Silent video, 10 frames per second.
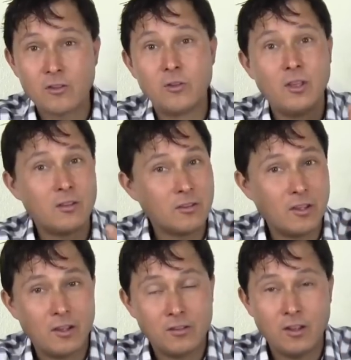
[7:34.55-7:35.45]
So yes,
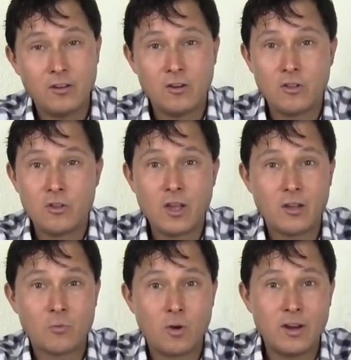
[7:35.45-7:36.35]
like I said, you know, you
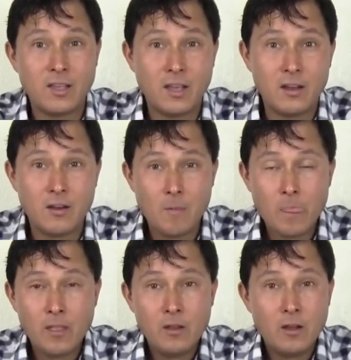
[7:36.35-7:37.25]
guys want to get
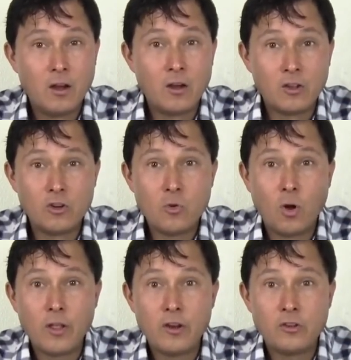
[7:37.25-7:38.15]
a good
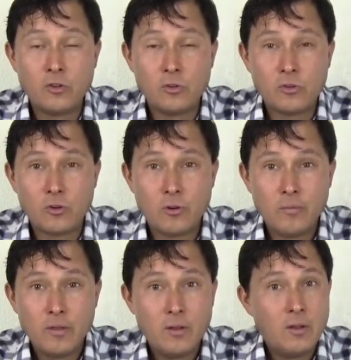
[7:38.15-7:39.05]
quality juicer,